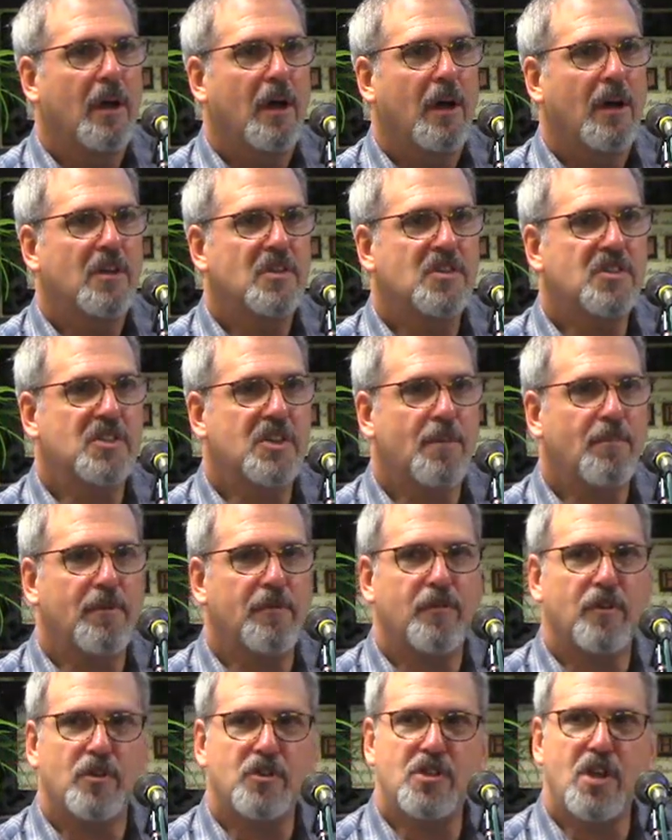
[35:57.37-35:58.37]
some of
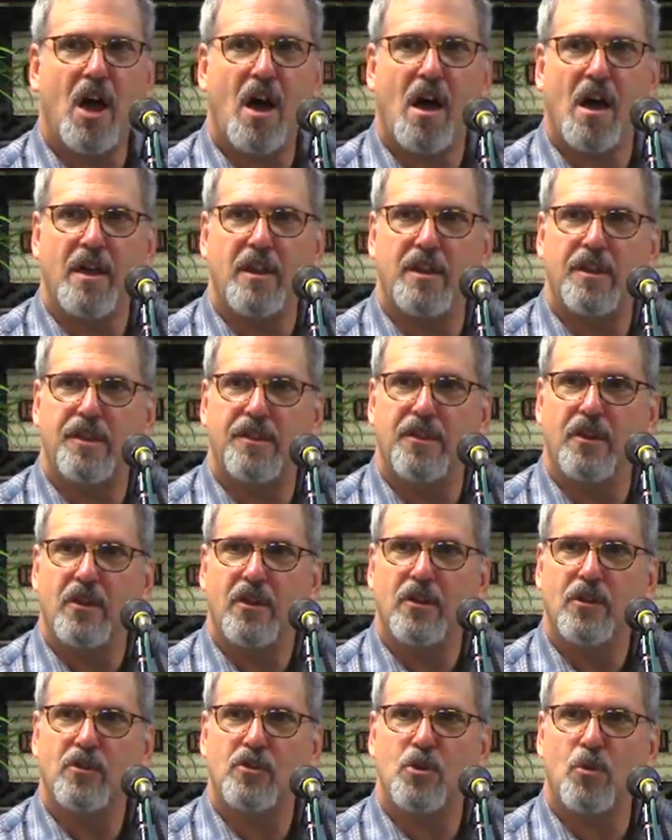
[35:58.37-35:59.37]
your tithe
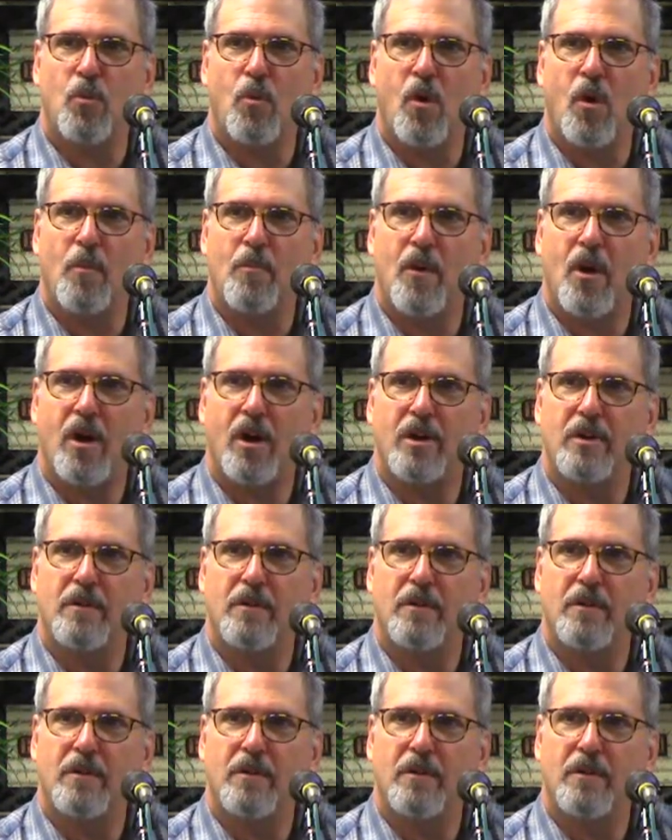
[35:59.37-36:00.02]
to Walmart.